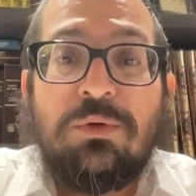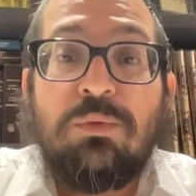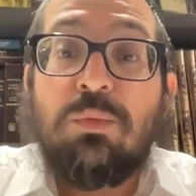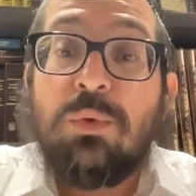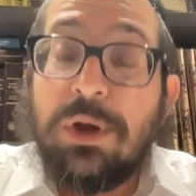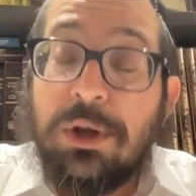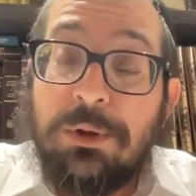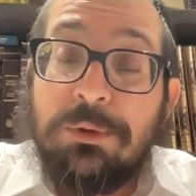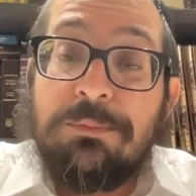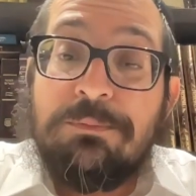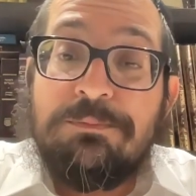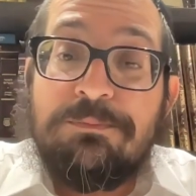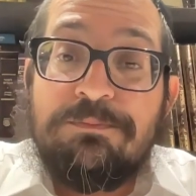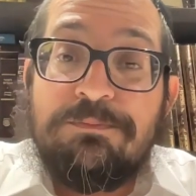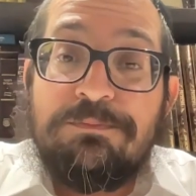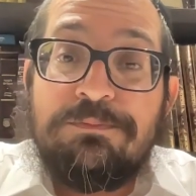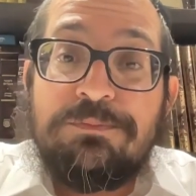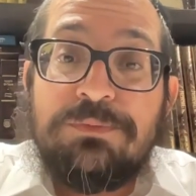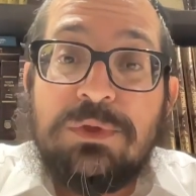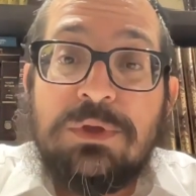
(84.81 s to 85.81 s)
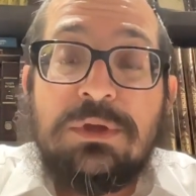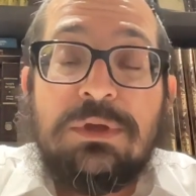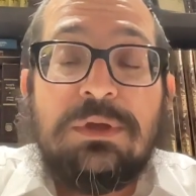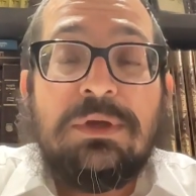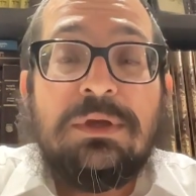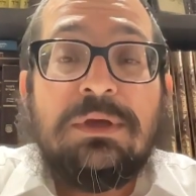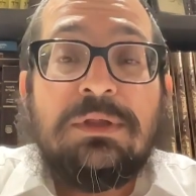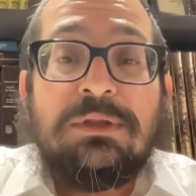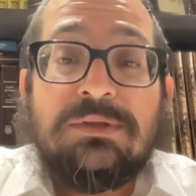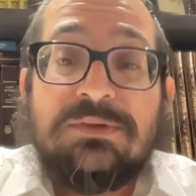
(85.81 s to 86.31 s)
Well,
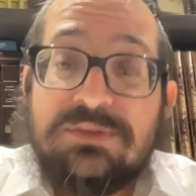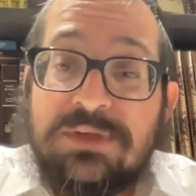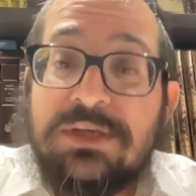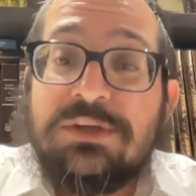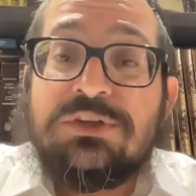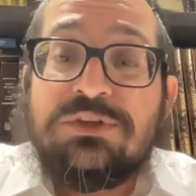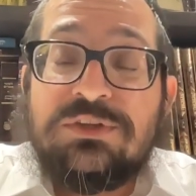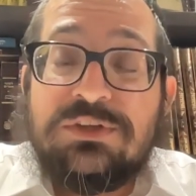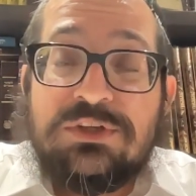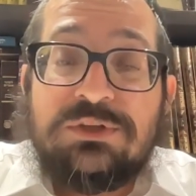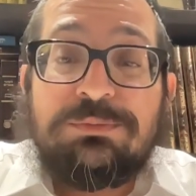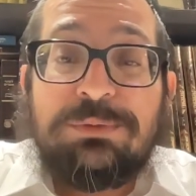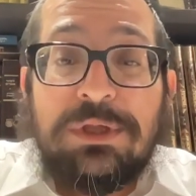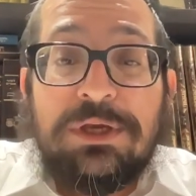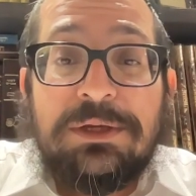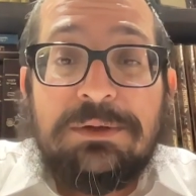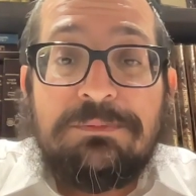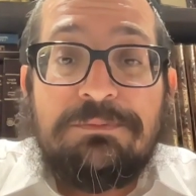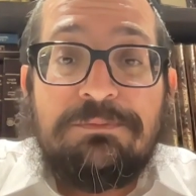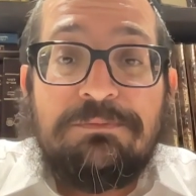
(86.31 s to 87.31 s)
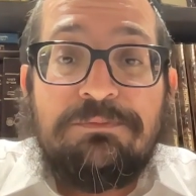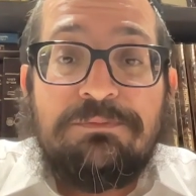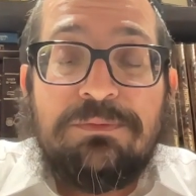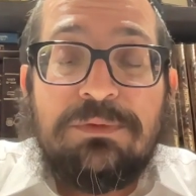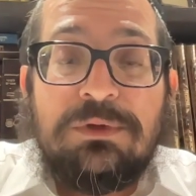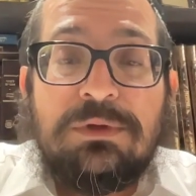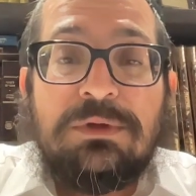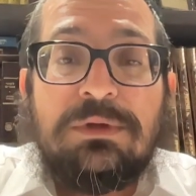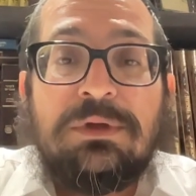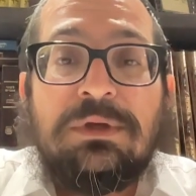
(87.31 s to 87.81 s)
the sages explain
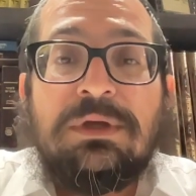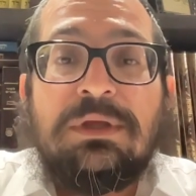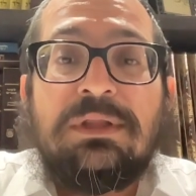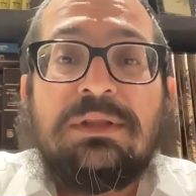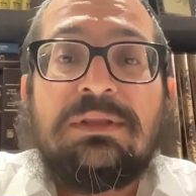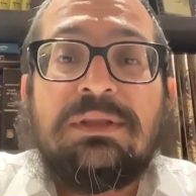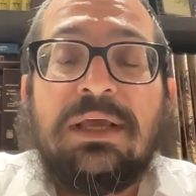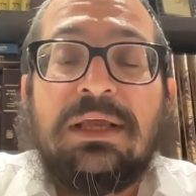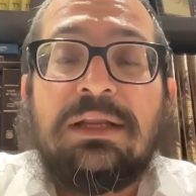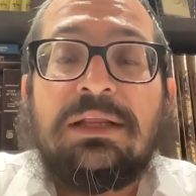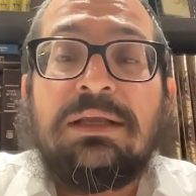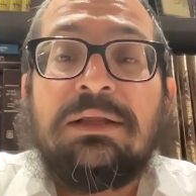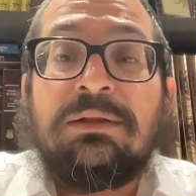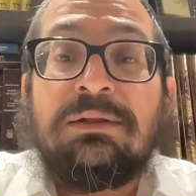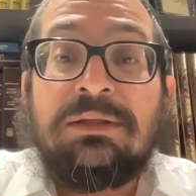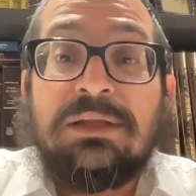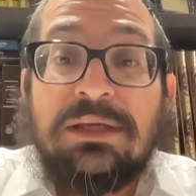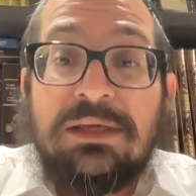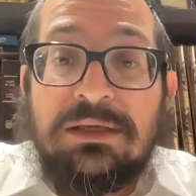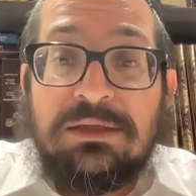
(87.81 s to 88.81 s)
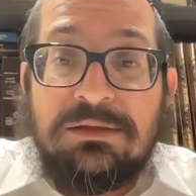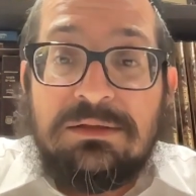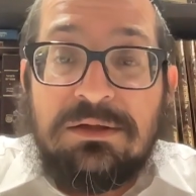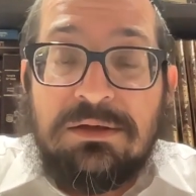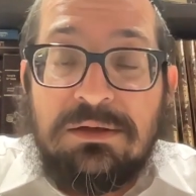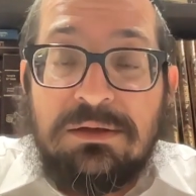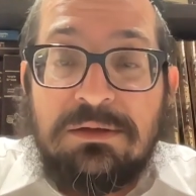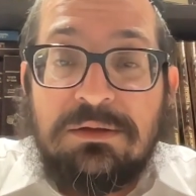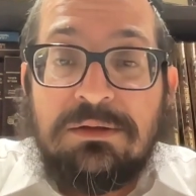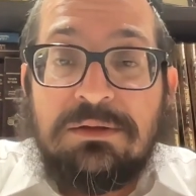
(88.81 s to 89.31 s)
that indeed,
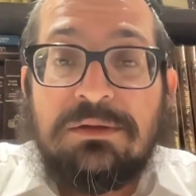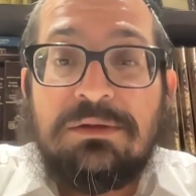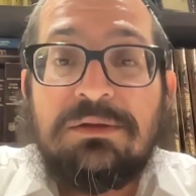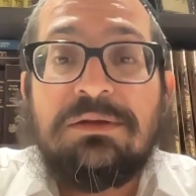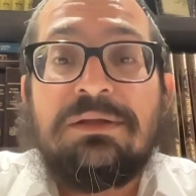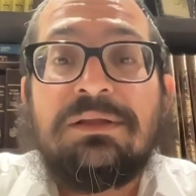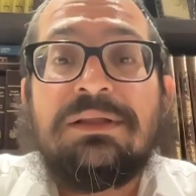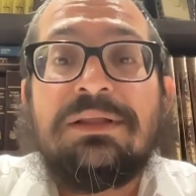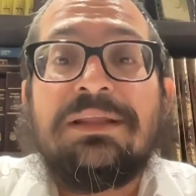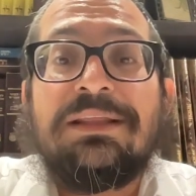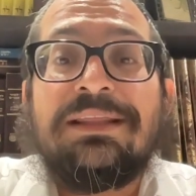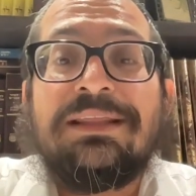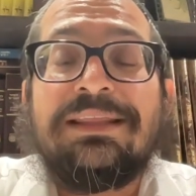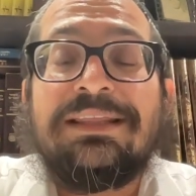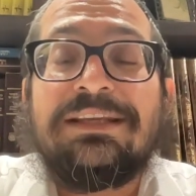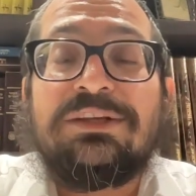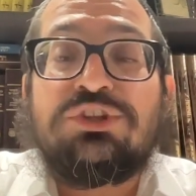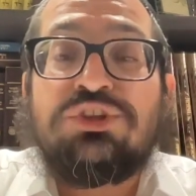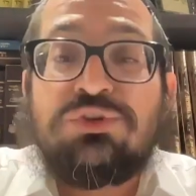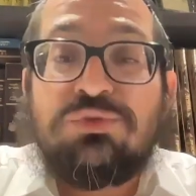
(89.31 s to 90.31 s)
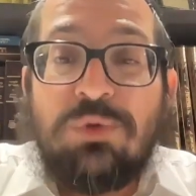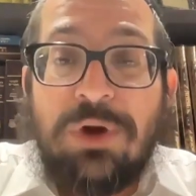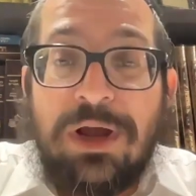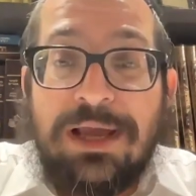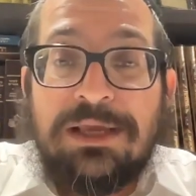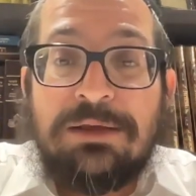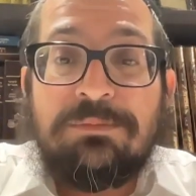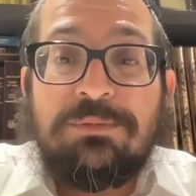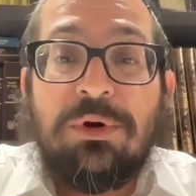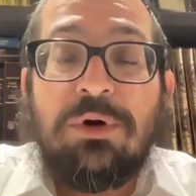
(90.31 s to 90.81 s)
the
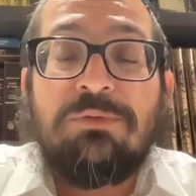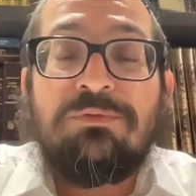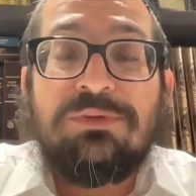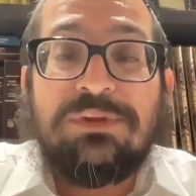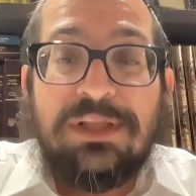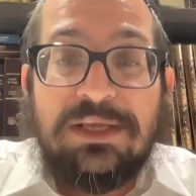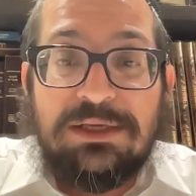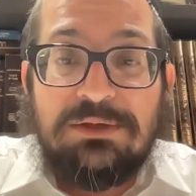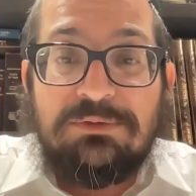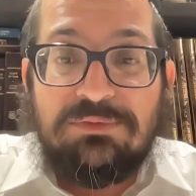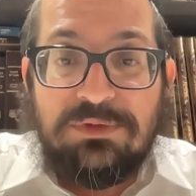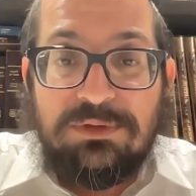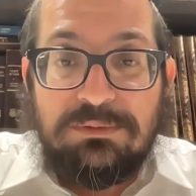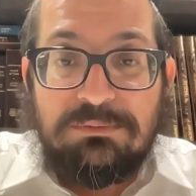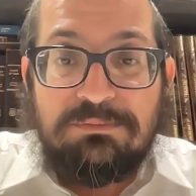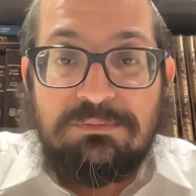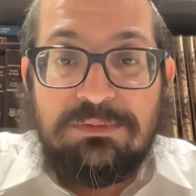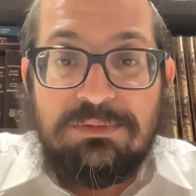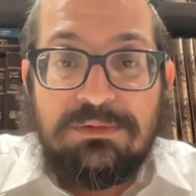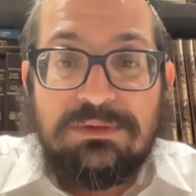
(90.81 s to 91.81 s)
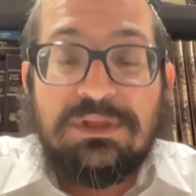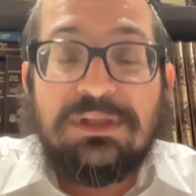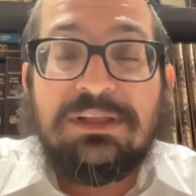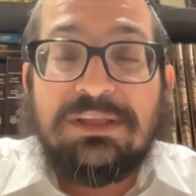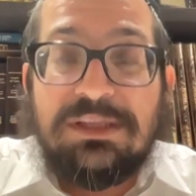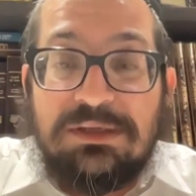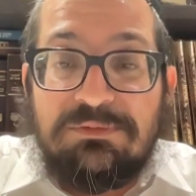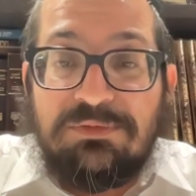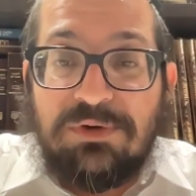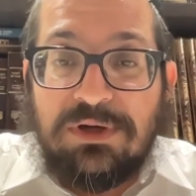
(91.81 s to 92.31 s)
tribe of Levi, the
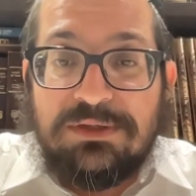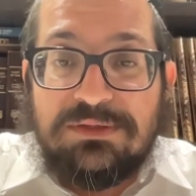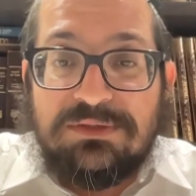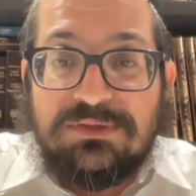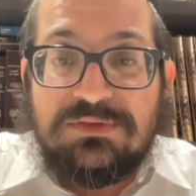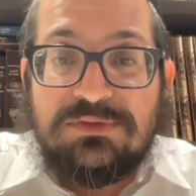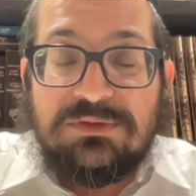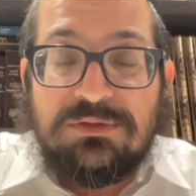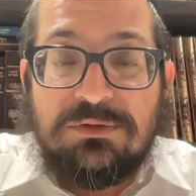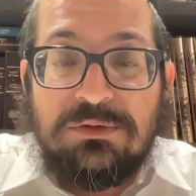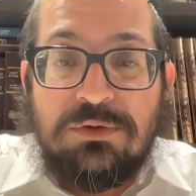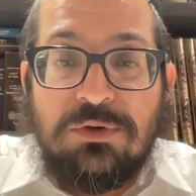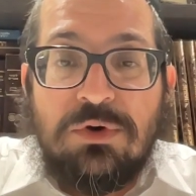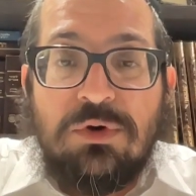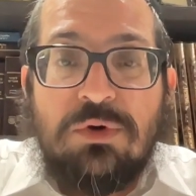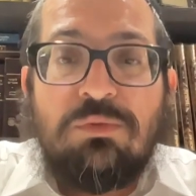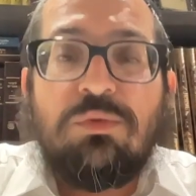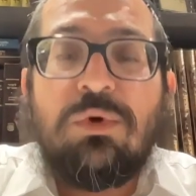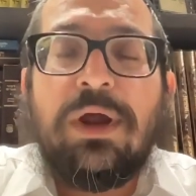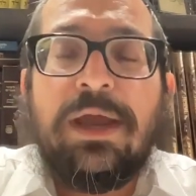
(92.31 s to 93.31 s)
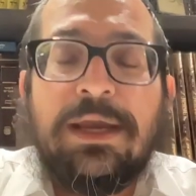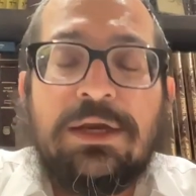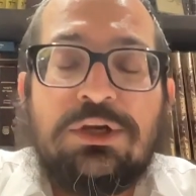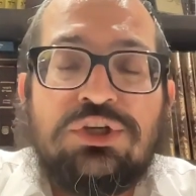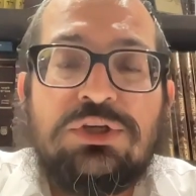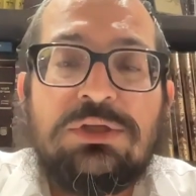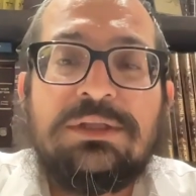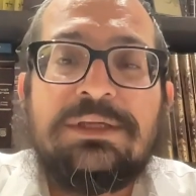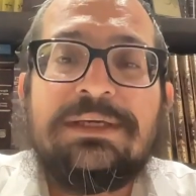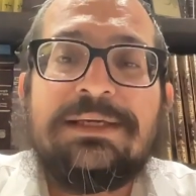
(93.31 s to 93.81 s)
Levites, were
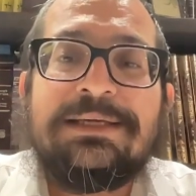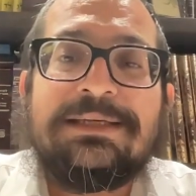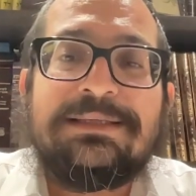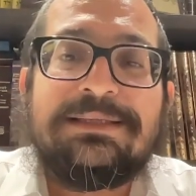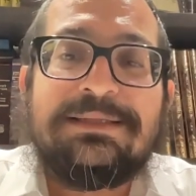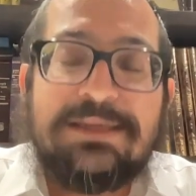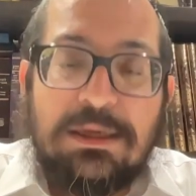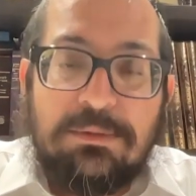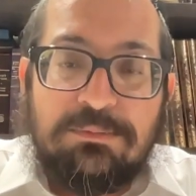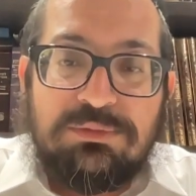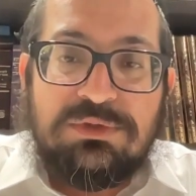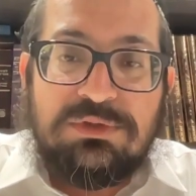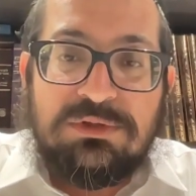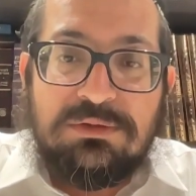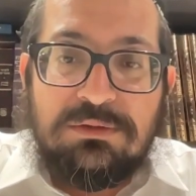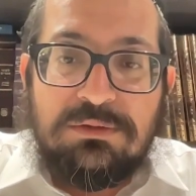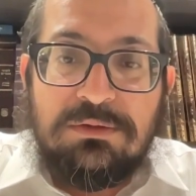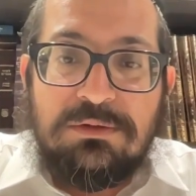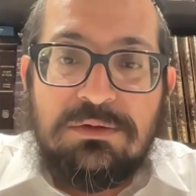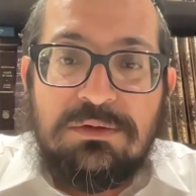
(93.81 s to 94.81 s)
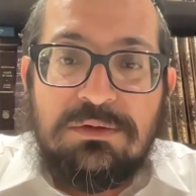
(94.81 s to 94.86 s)
actually exempt